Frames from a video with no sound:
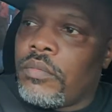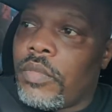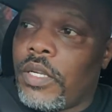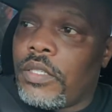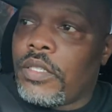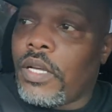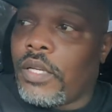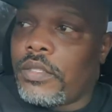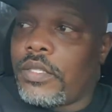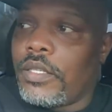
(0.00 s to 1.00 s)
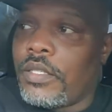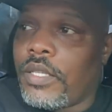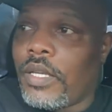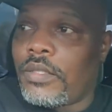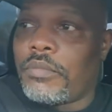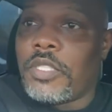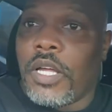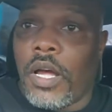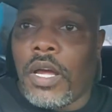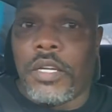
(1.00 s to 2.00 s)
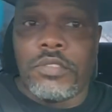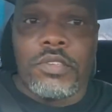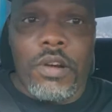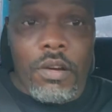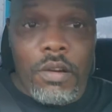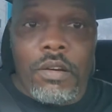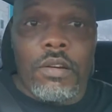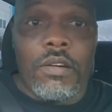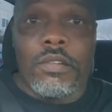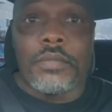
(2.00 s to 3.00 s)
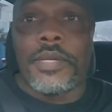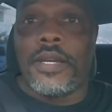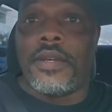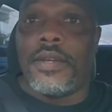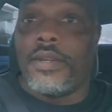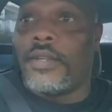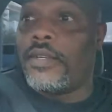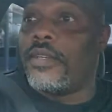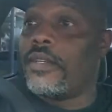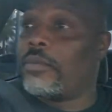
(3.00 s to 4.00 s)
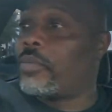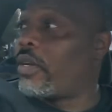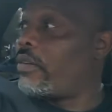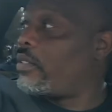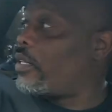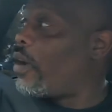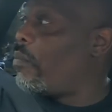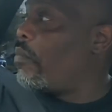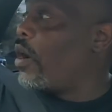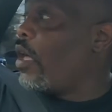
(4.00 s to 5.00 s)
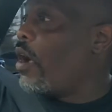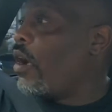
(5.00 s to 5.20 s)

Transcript: Man, these college kids got some nice cars, man. Parents got money.